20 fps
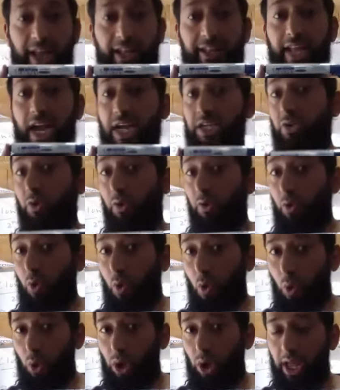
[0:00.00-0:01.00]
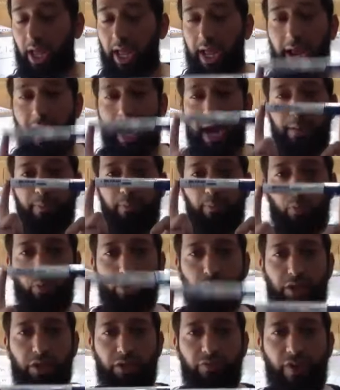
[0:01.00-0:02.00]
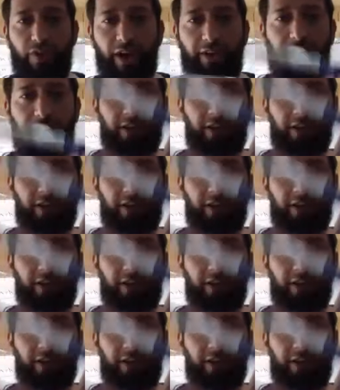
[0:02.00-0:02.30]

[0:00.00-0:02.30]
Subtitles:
That's our goal. And put this vector